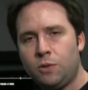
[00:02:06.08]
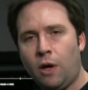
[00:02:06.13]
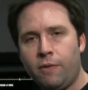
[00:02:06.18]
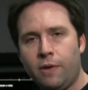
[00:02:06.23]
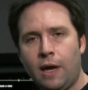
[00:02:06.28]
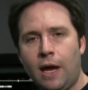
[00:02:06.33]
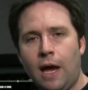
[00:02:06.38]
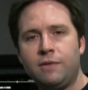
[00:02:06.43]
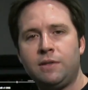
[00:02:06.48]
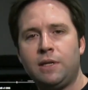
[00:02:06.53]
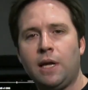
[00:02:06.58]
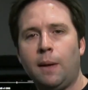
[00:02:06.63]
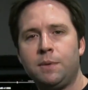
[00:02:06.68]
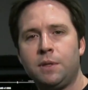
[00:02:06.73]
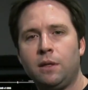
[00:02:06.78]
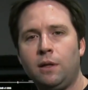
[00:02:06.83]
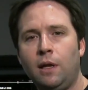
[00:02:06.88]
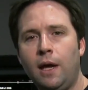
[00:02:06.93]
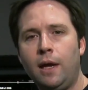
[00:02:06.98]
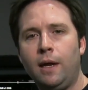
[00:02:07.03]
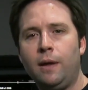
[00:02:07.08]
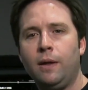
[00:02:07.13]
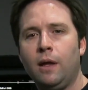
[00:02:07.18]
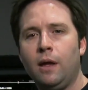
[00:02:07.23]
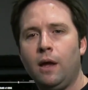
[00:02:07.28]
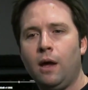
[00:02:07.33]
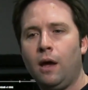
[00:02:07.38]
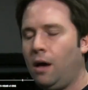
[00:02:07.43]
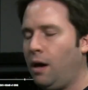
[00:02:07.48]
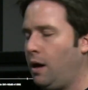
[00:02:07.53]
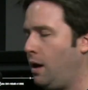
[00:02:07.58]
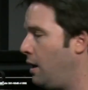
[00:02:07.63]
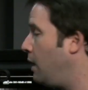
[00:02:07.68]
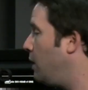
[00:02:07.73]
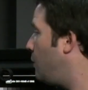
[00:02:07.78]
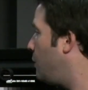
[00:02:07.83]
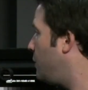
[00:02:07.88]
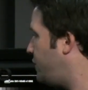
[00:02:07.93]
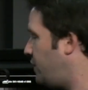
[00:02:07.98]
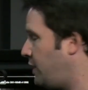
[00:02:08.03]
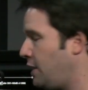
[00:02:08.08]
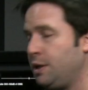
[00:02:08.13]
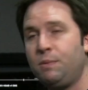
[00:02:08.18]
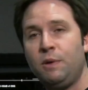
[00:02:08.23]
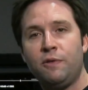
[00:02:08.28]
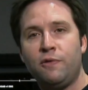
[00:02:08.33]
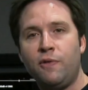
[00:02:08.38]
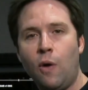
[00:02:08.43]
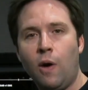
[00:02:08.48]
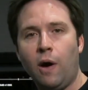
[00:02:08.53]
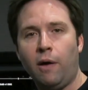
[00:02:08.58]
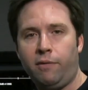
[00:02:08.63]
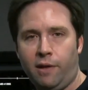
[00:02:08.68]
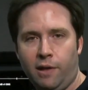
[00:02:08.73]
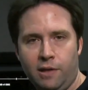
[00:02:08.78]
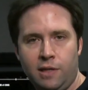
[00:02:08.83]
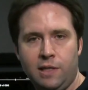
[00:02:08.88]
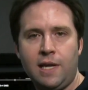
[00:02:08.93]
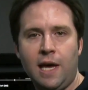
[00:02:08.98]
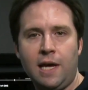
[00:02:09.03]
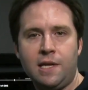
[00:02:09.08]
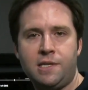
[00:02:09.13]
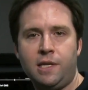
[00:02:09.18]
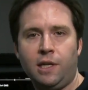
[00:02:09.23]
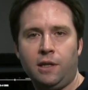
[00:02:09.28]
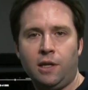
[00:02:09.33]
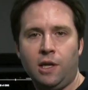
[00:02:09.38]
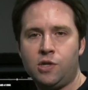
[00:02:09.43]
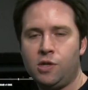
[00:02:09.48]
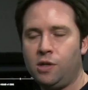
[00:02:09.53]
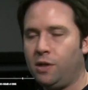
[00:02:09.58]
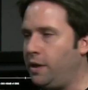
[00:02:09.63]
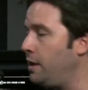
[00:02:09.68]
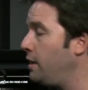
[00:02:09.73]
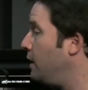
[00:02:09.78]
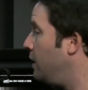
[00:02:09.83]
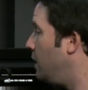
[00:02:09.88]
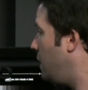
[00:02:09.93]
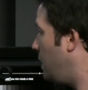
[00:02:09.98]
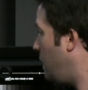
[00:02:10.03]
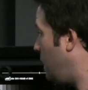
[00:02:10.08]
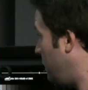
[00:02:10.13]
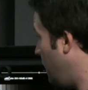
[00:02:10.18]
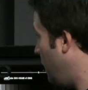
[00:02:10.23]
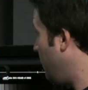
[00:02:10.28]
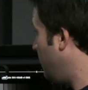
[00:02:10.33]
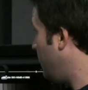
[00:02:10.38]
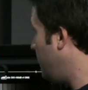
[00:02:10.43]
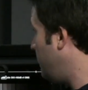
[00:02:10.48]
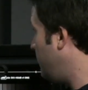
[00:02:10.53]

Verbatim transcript: twelve and a half stops of light. Uh, we've seen this before after the testing initially, and there it